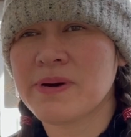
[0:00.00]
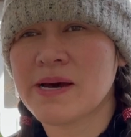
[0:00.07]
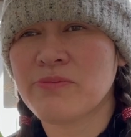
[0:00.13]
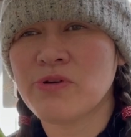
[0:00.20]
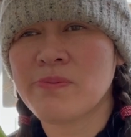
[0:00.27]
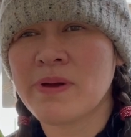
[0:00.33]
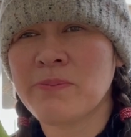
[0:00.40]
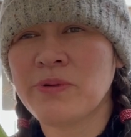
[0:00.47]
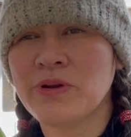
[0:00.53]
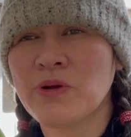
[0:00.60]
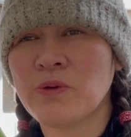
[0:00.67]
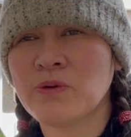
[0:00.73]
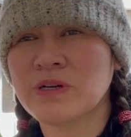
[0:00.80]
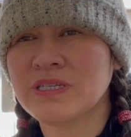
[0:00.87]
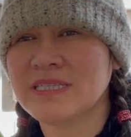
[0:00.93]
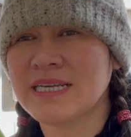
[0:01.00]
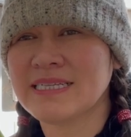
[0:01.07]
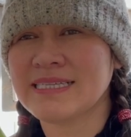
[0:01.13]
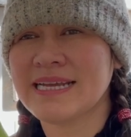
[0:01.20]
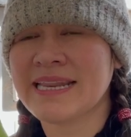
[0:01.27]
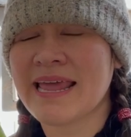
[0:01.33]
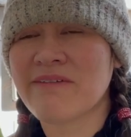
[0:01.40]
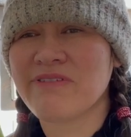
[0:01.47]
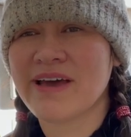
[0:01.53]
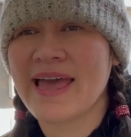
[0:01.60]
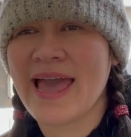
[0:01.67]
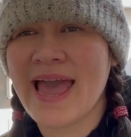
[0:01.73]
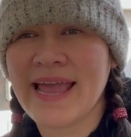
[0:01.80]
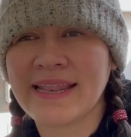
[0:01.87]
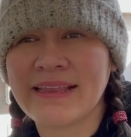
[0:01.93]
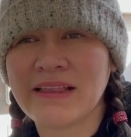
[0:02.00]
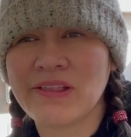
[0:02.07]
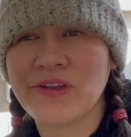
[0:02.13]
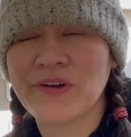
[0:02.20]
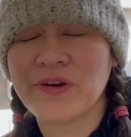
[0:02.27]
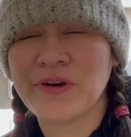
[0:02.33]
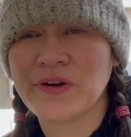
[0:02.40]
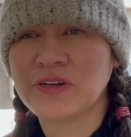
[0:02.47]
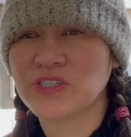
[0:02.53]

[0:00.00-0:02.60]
up. Remember the owner says they never handled her.